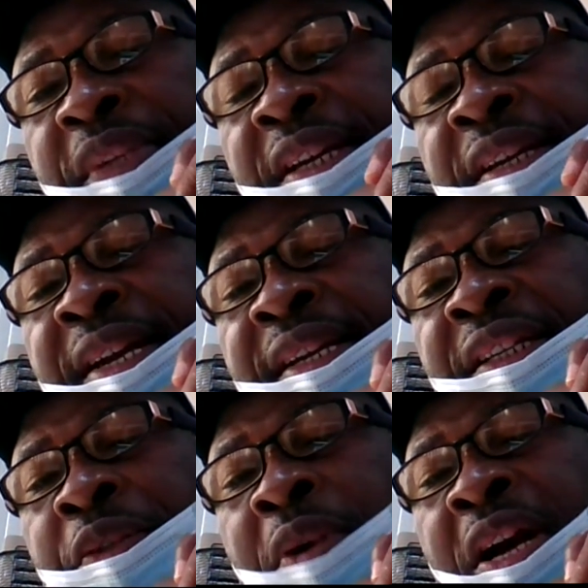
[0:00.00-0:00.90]
and that
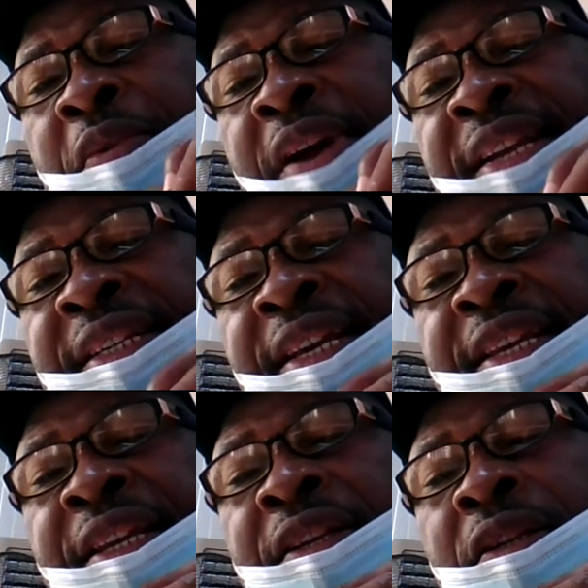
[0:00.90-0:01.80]
is why we are
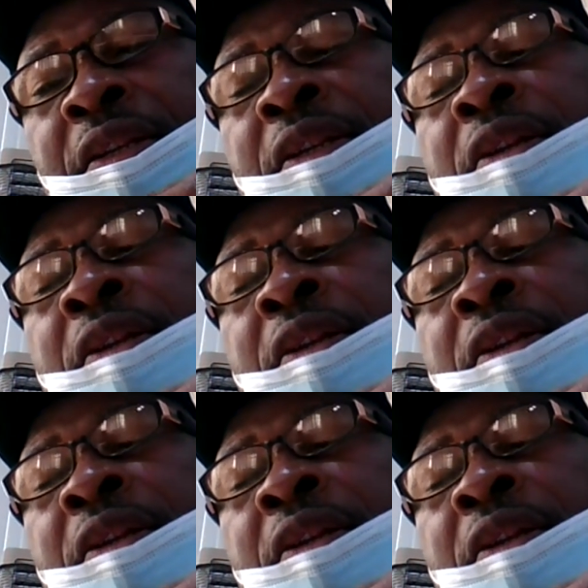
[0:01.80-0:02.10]
taking